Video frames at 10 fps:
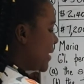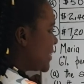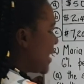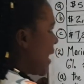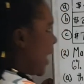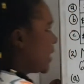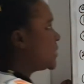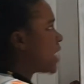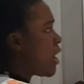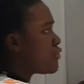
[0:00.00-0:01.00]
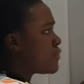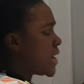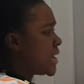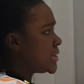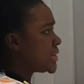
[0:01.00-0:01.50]
times
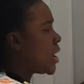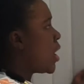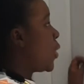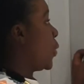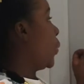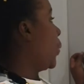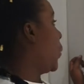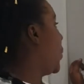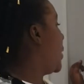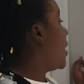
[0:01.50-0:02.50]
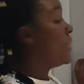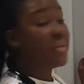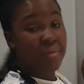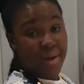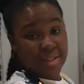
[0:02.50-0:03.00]
rate. Ooh, the
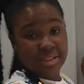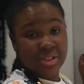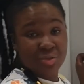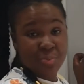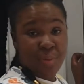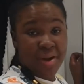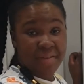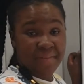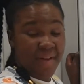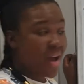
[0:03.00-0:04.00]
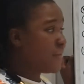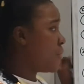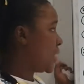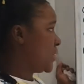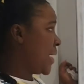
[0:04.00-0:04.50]
rate is 3.5.
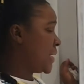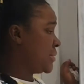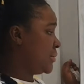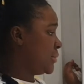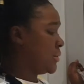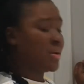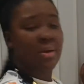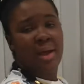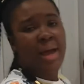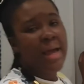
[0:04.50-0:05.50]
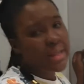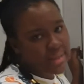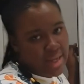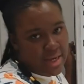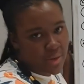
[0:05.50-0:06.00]
What do I do?
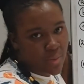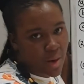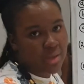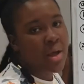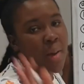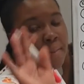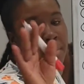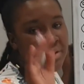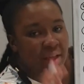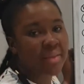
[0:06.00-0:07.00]
Tell you what, put that